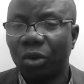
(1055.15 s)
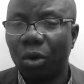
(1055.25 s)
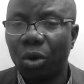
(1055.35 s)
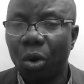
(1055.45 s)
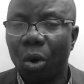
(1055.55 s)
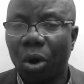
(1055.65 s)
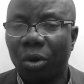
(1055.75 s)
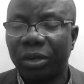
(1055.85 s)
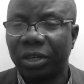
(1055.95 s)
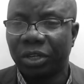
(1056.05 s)
your low
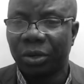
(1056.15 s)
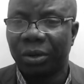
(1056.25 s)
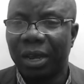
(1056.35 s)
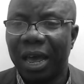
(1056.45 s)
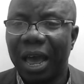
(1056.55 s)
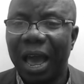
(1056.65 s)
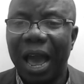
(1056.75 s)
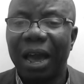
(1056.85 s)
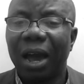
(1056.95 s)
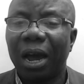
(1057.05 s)
condition,
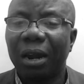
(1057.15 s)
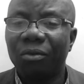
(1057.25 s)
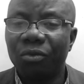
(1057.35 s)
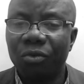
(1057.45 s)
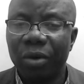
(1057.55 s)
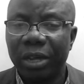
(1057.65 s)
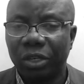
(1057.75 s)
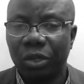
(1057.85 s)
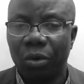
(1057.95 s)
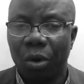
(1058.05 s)
and
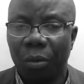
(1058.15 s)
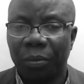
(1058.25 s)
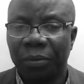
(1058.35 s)
raise you up